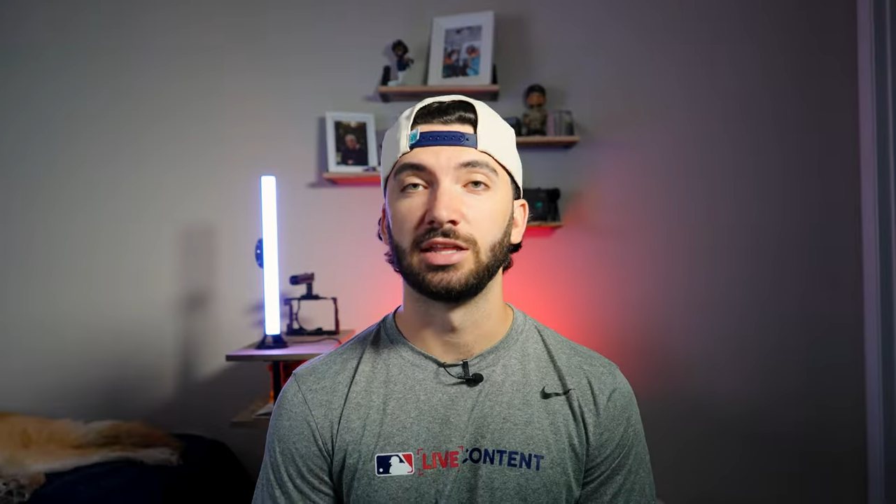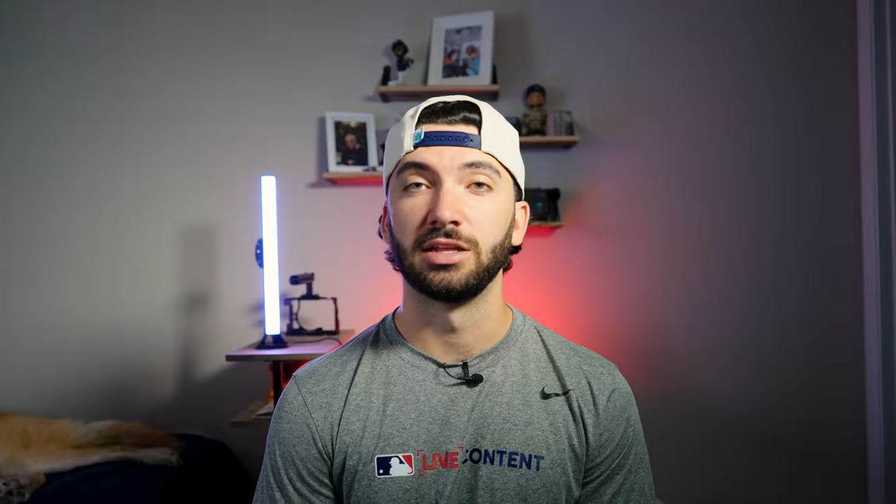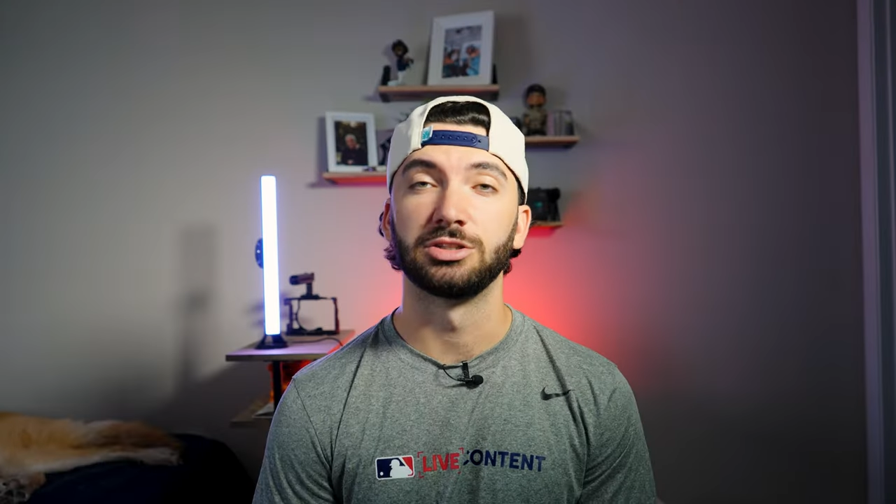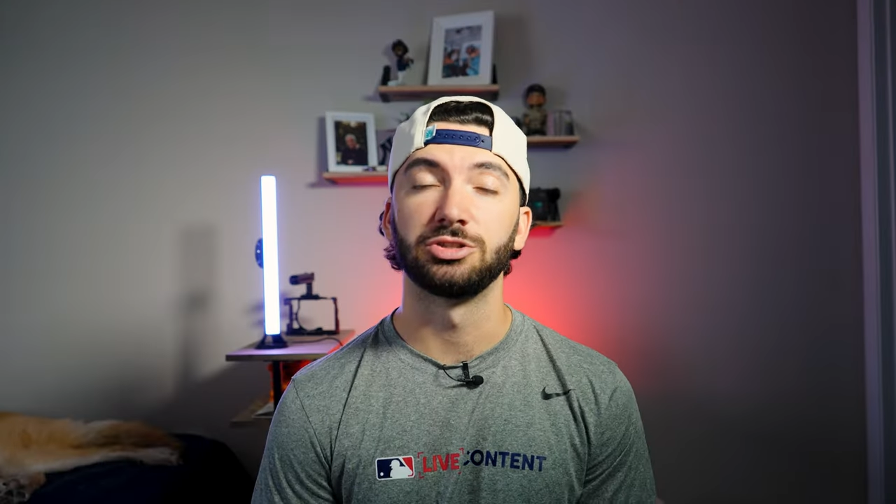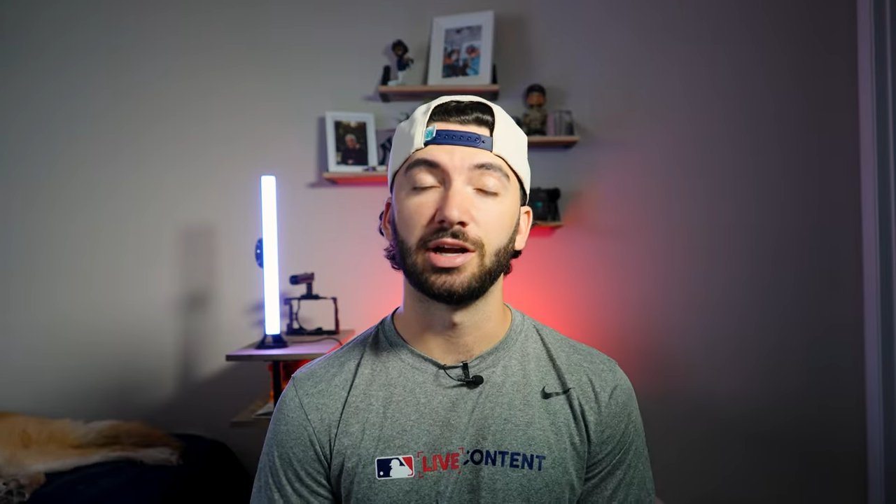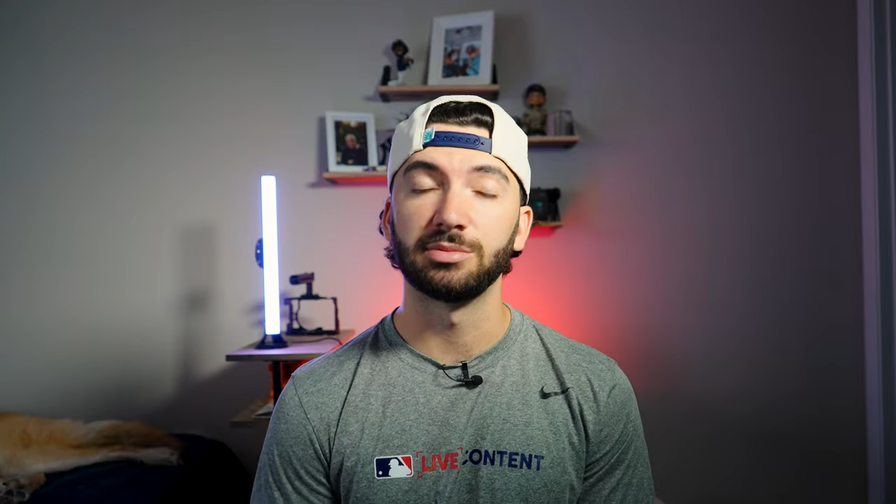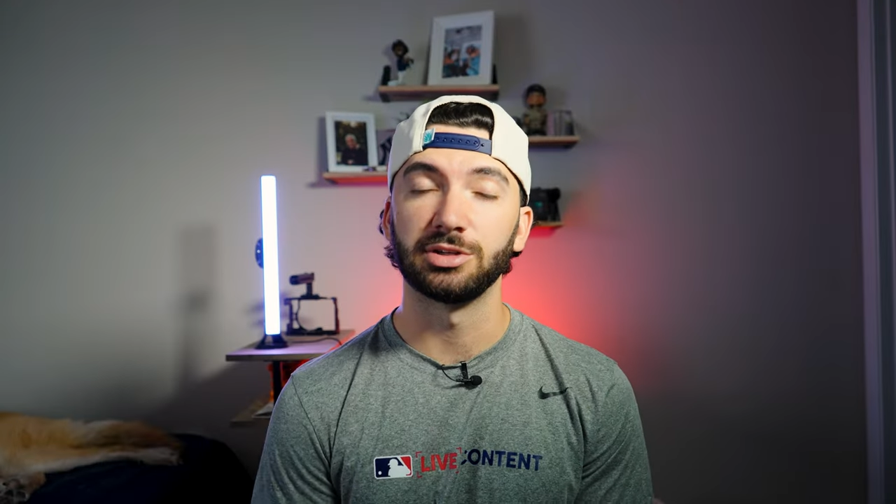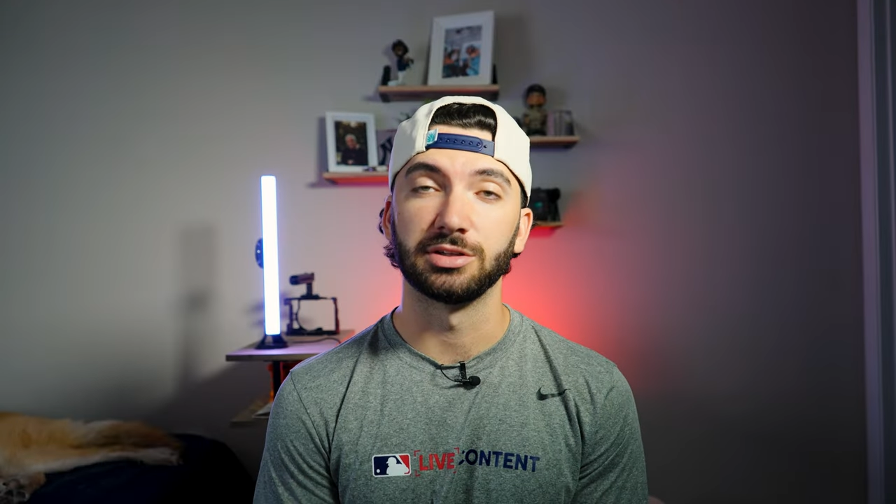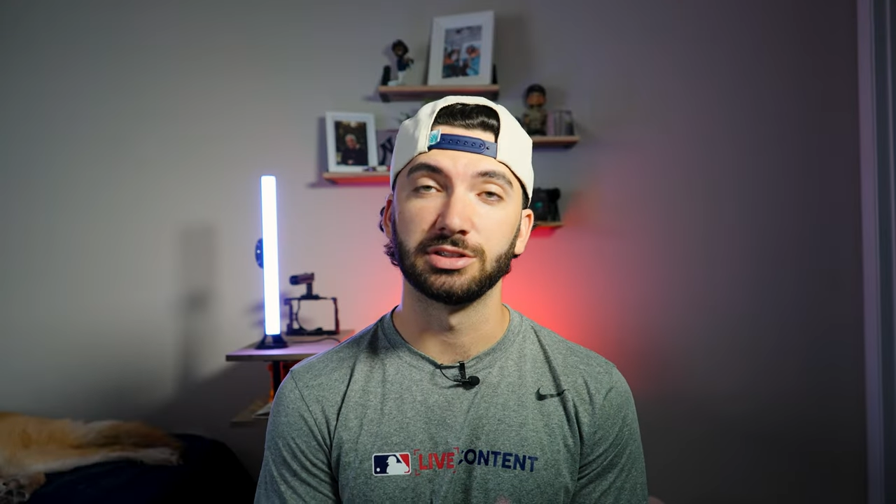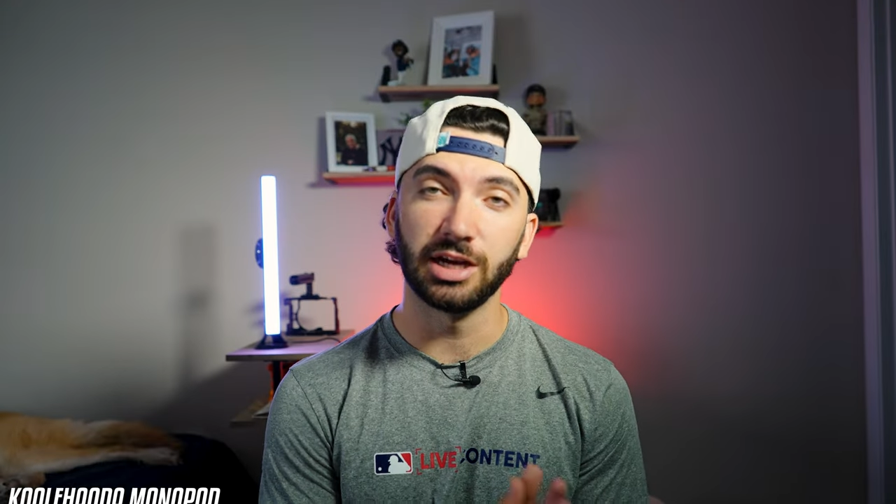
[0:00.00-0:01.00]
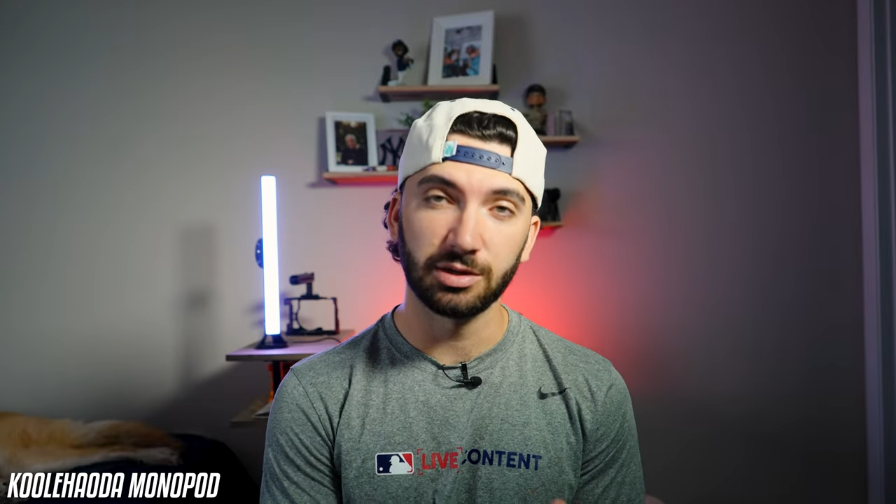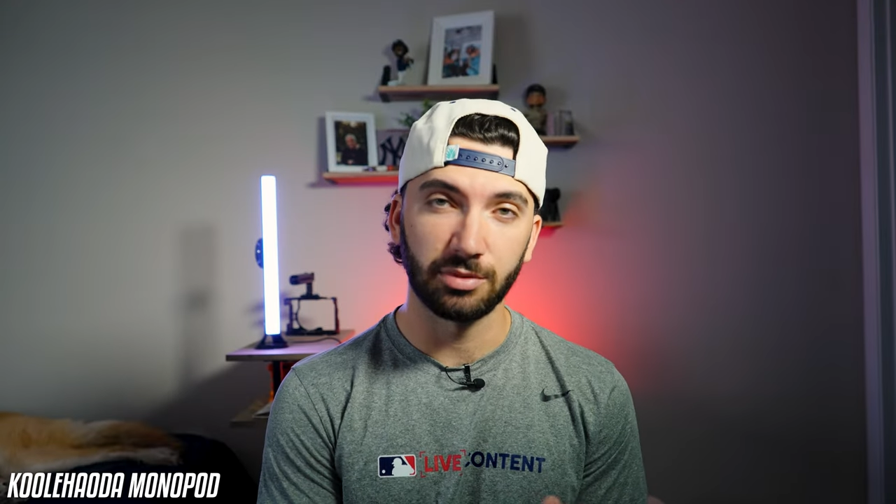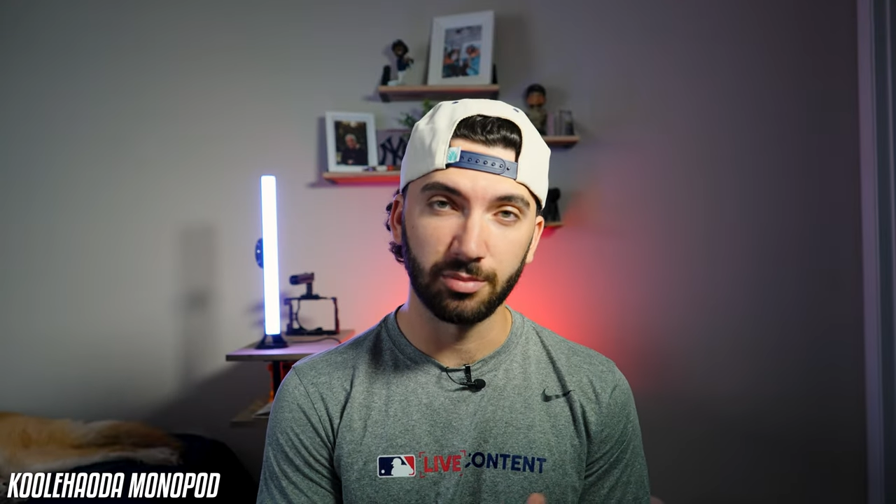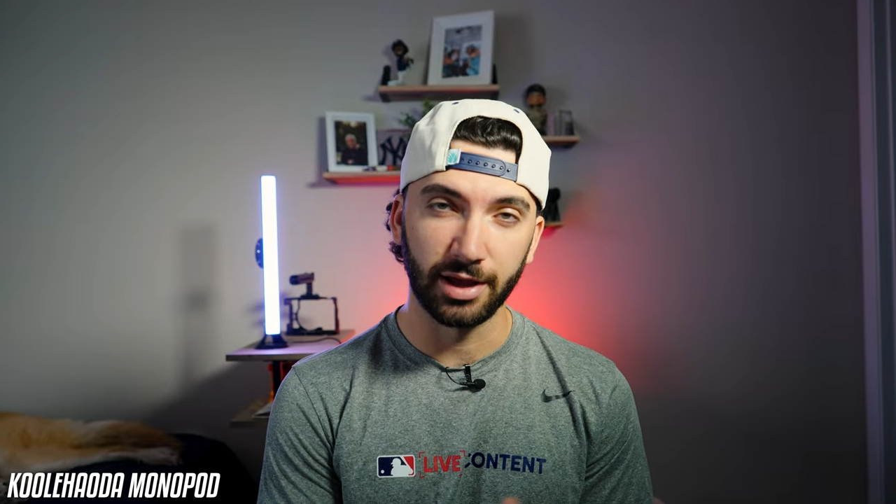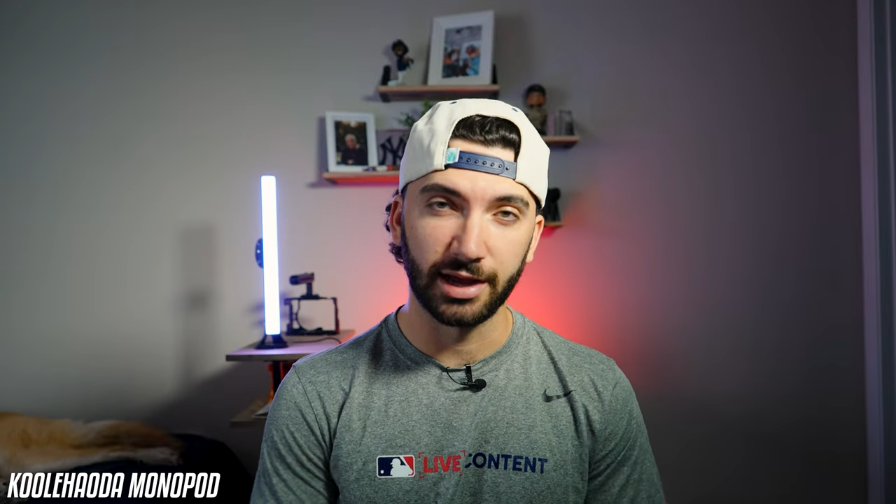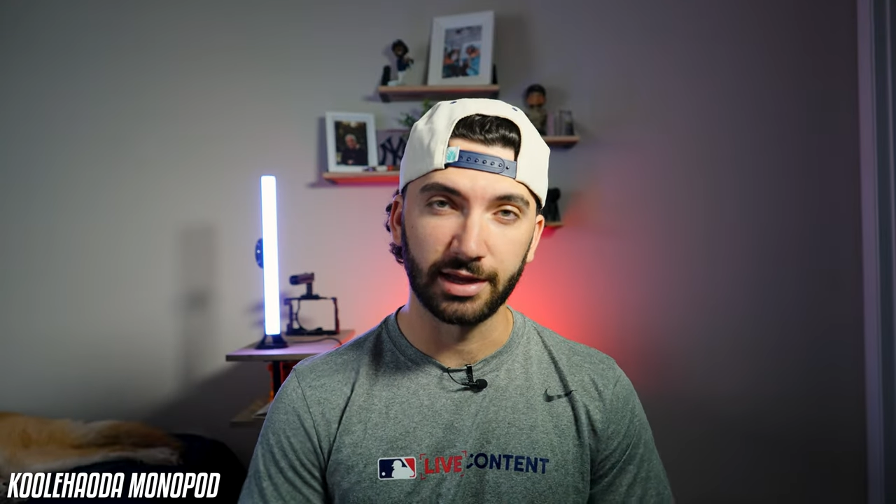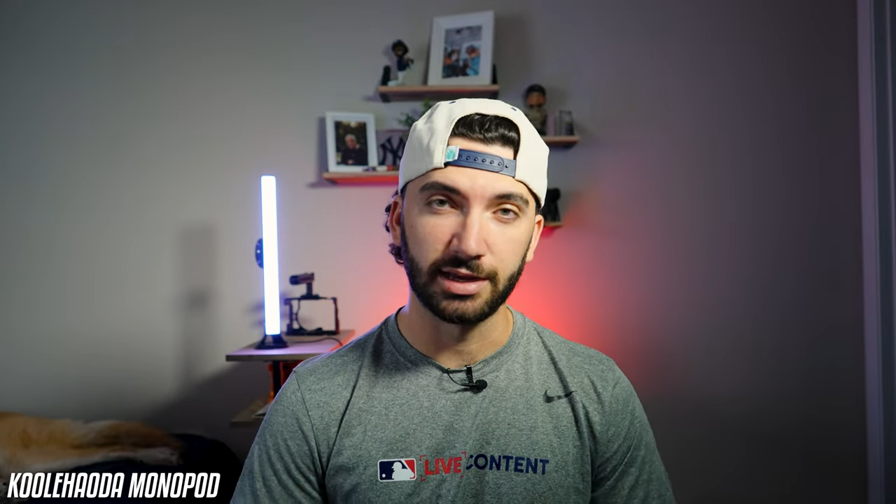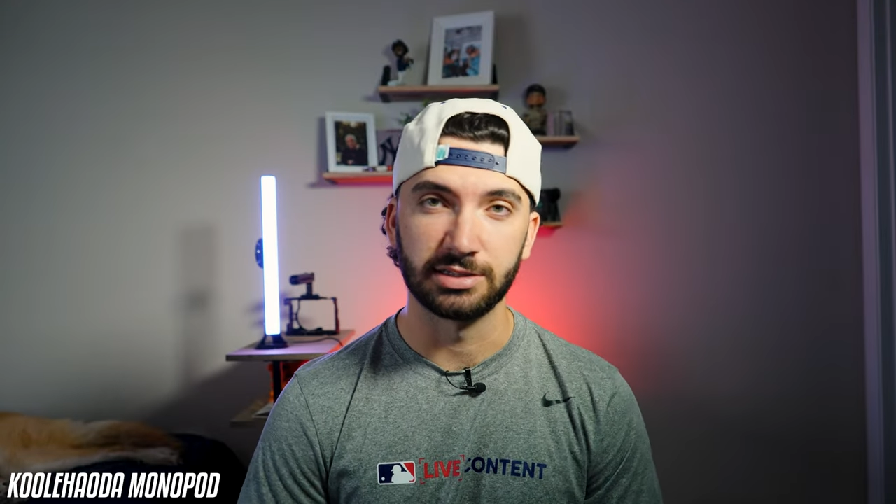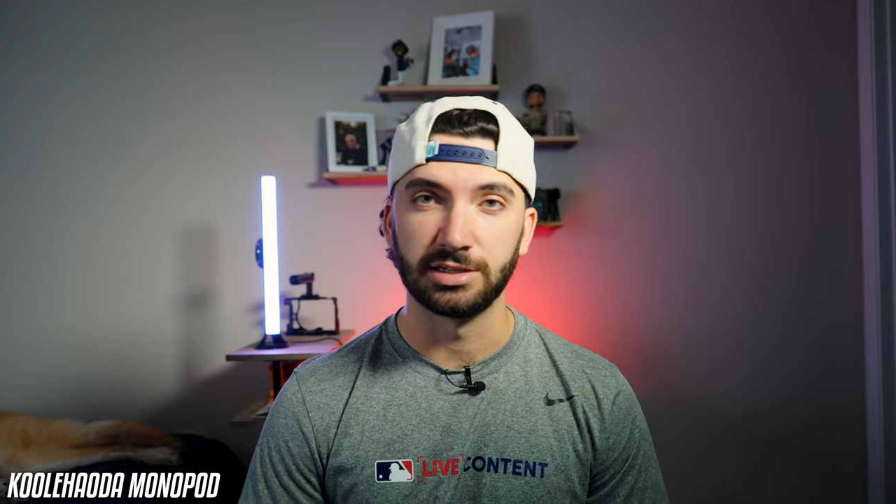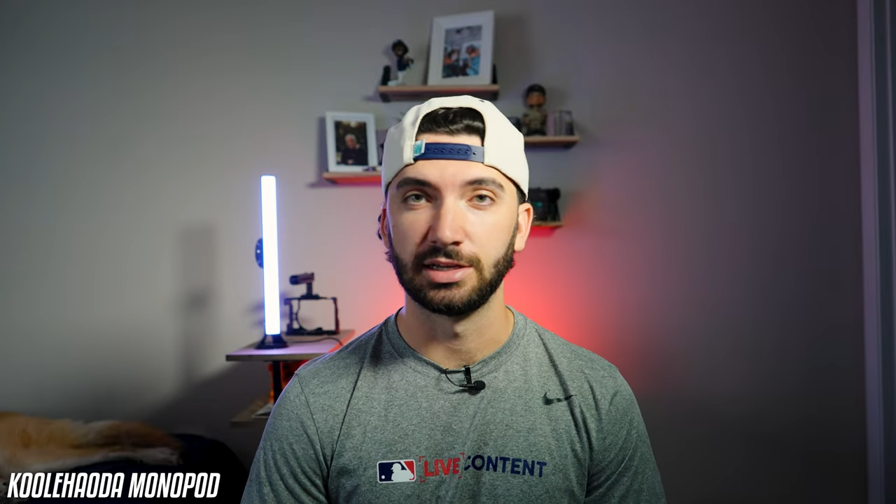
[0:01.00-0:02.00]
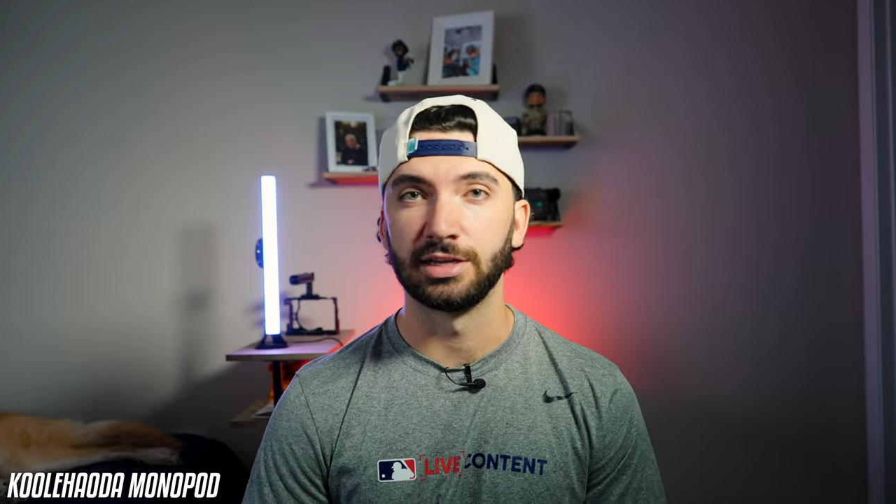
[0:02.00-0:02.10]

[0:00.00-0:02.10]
And then strapped on the side of my bag is